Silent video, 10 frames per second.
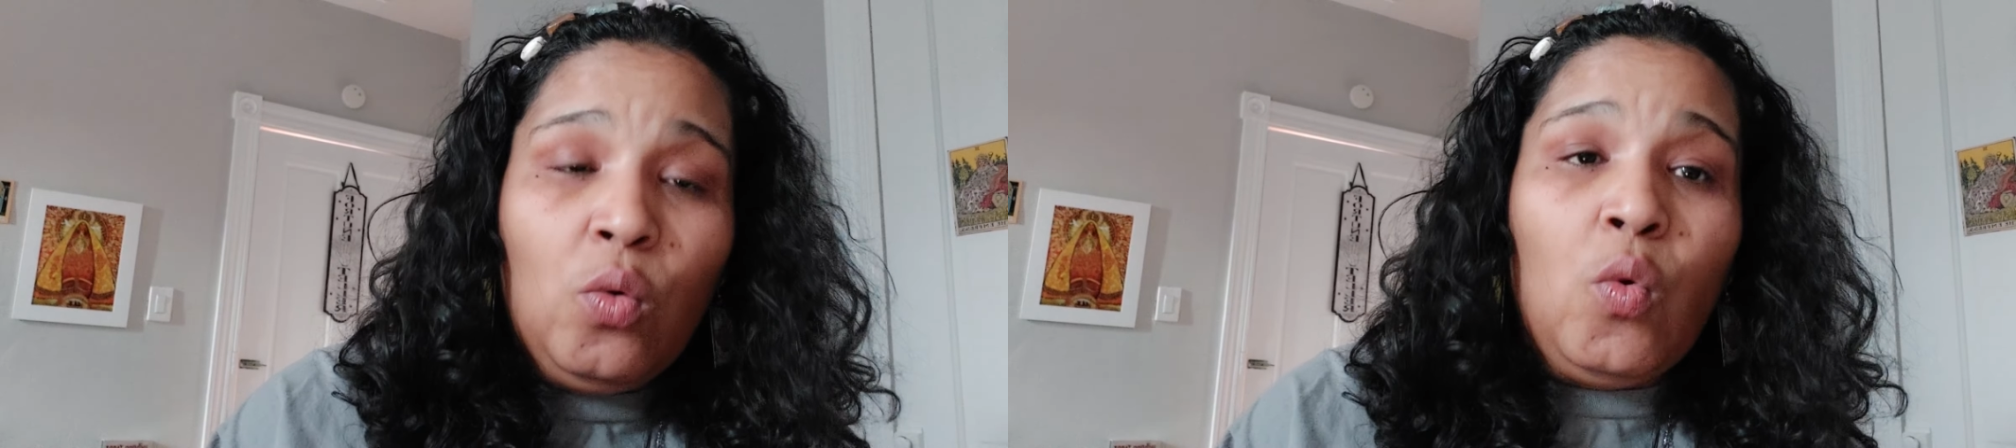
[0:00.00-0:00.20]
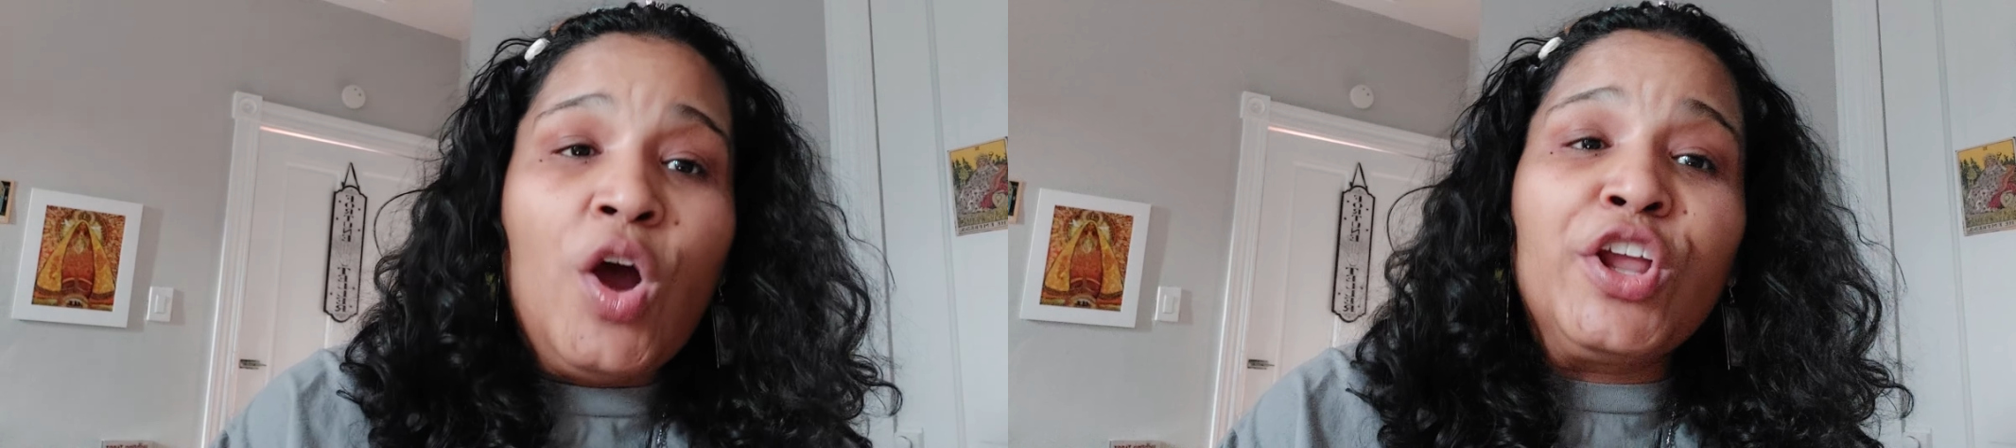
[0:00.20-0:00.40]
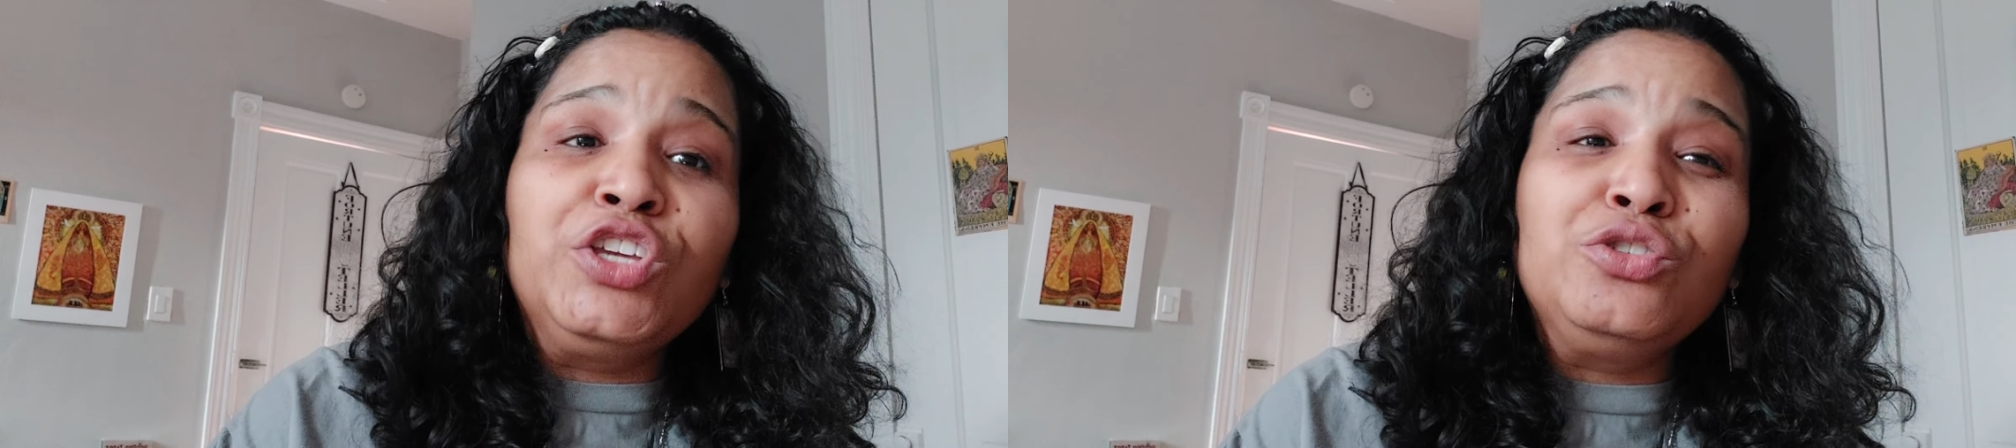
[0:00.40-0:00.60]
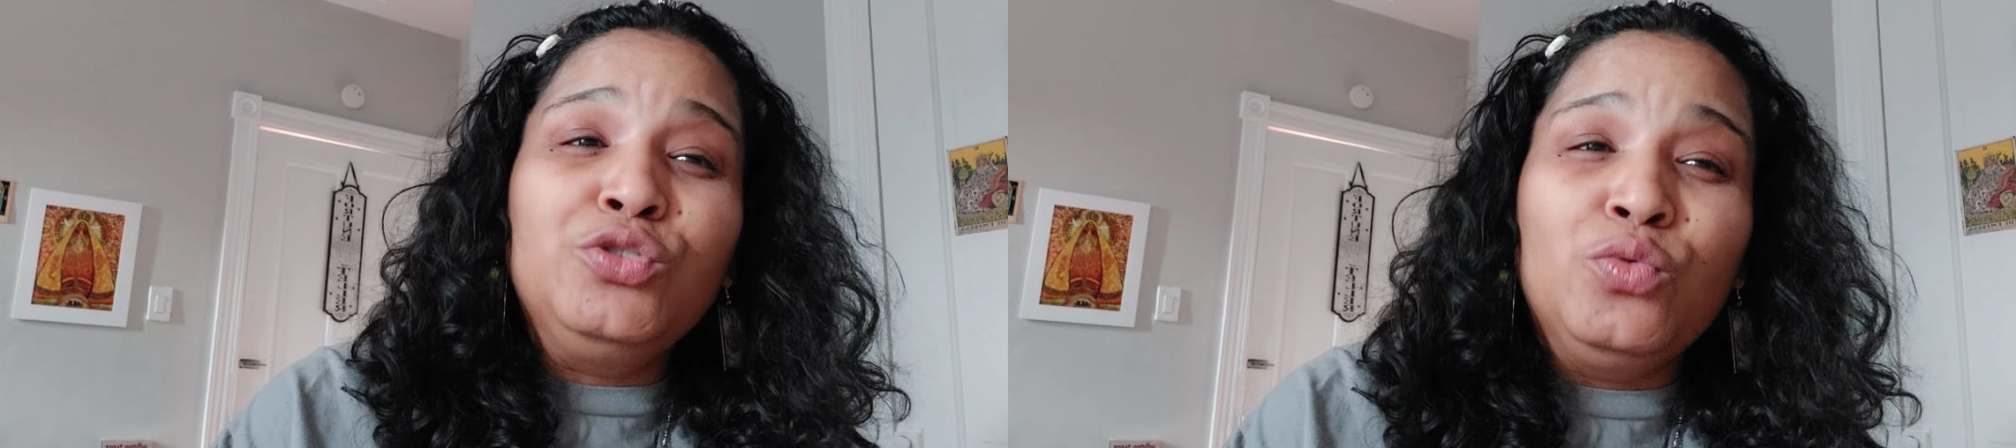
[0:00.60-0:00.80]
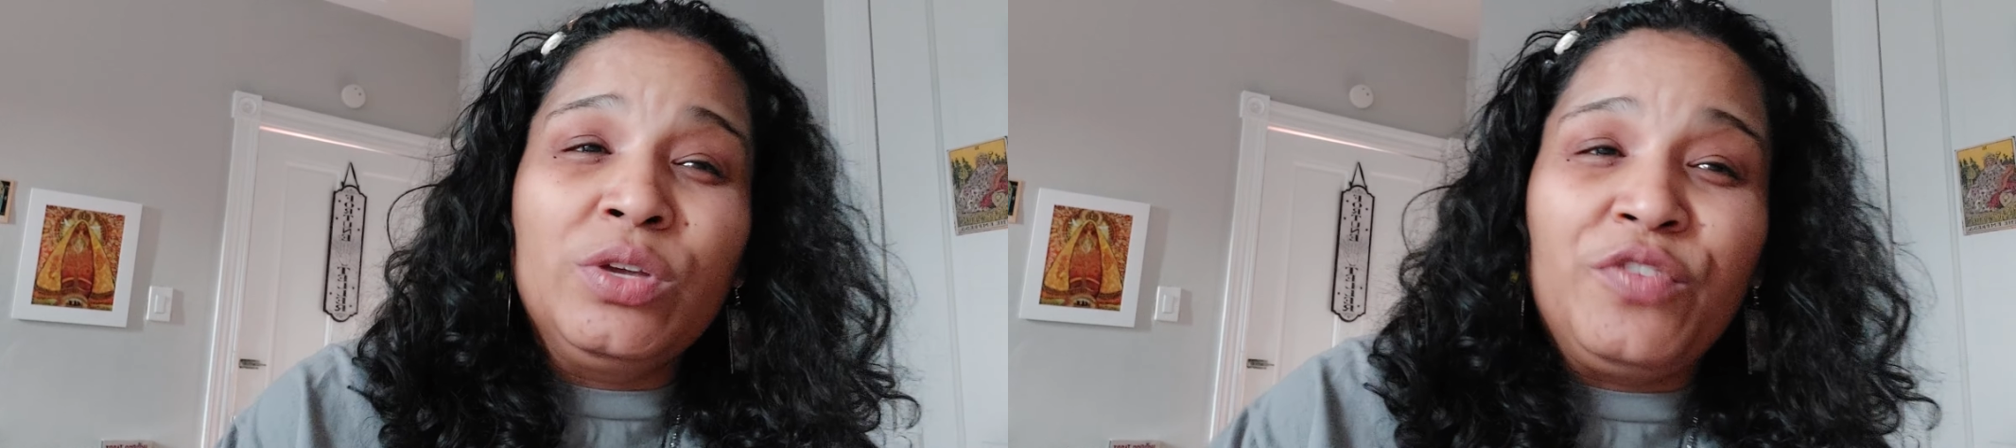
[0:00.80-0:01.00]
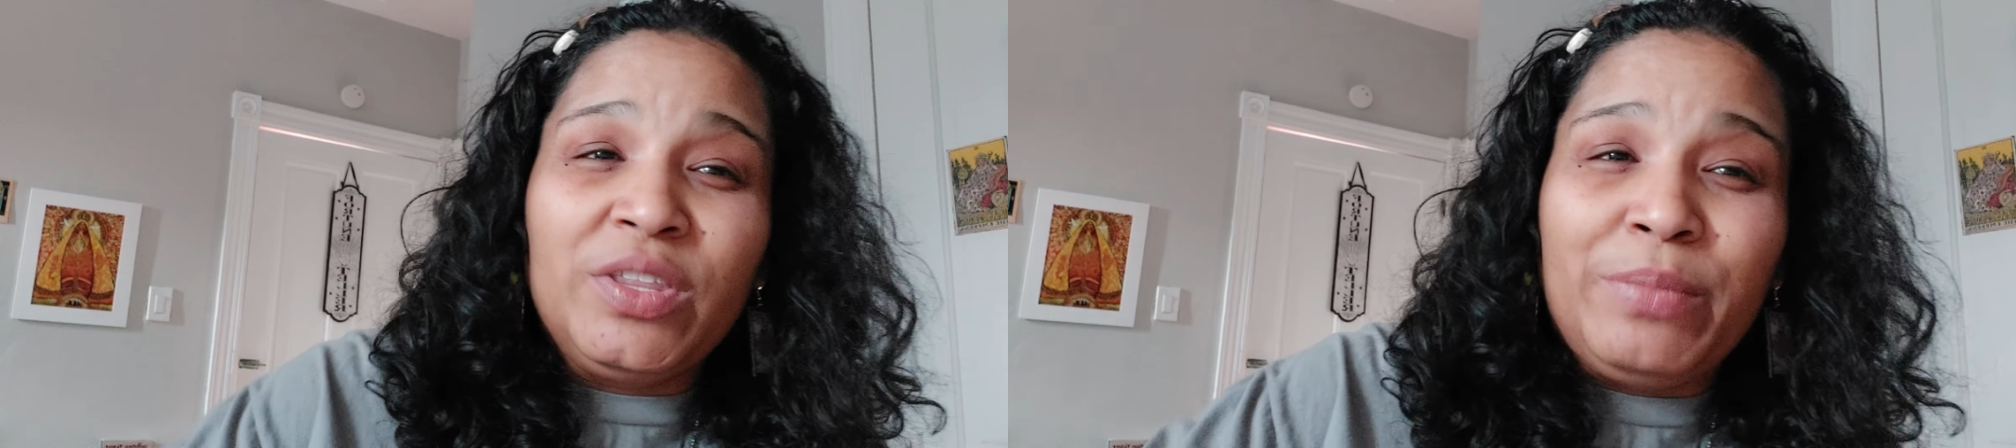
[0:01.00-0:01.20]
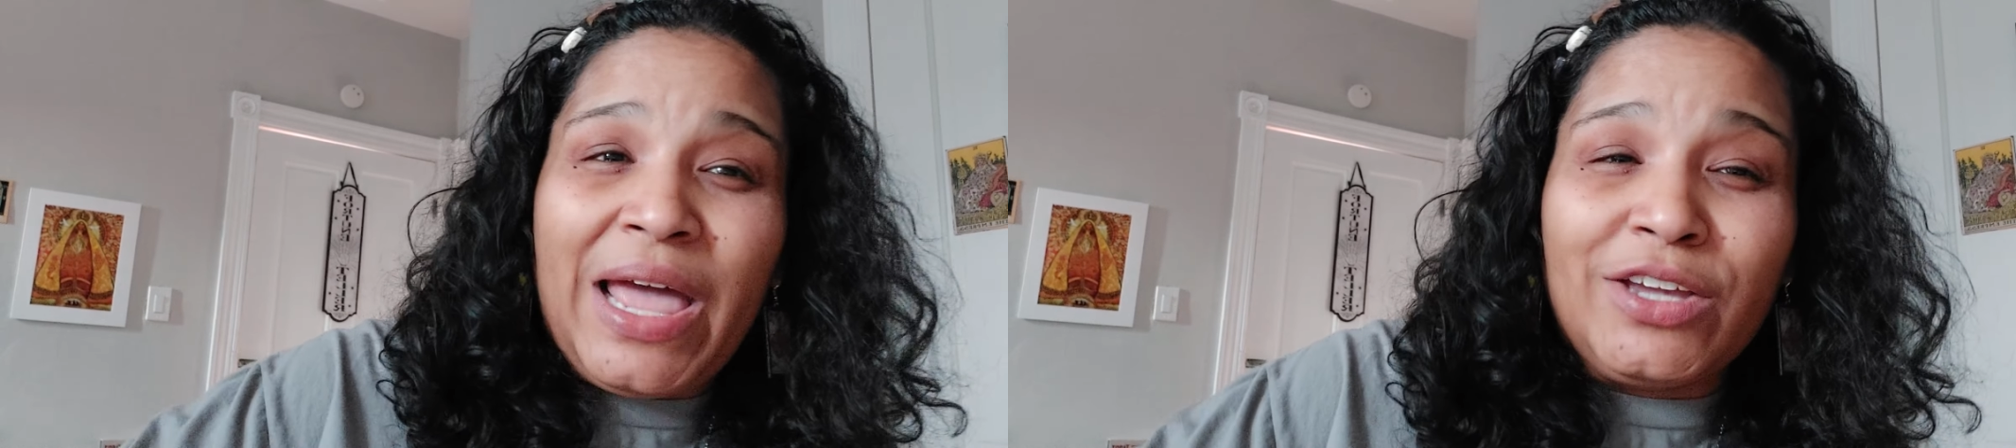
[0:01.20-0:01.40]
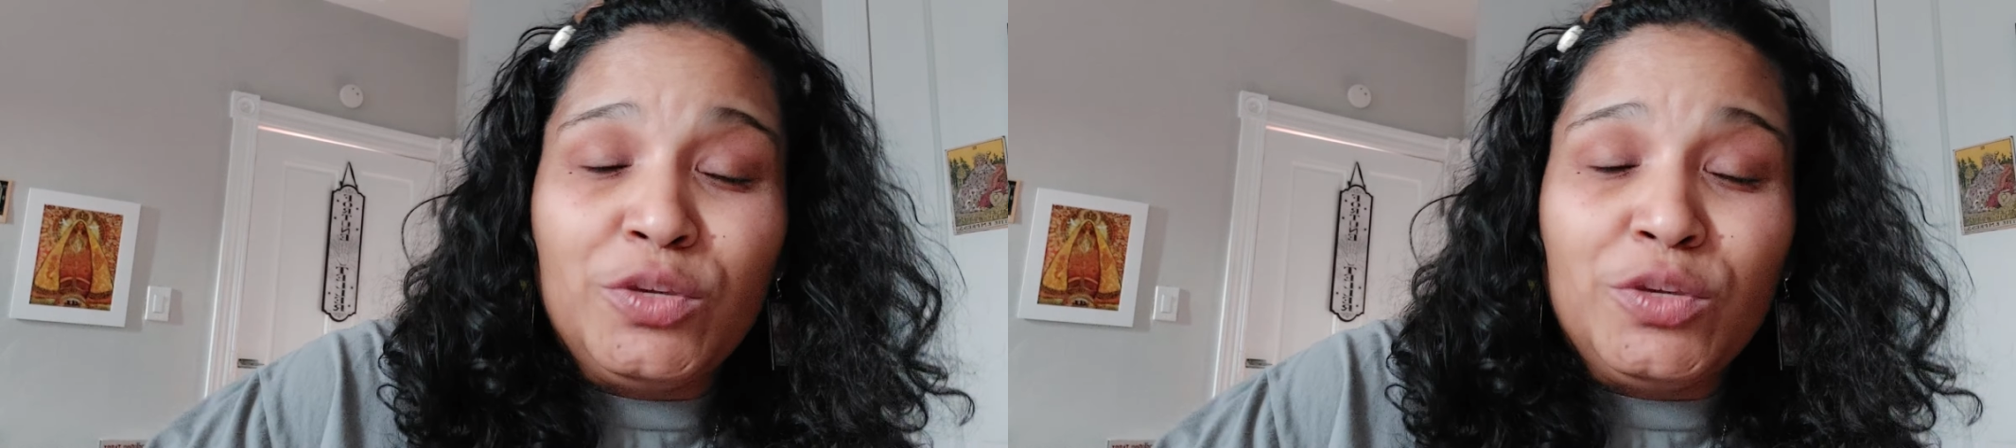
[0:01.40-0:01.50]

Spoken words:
what are you doing for the black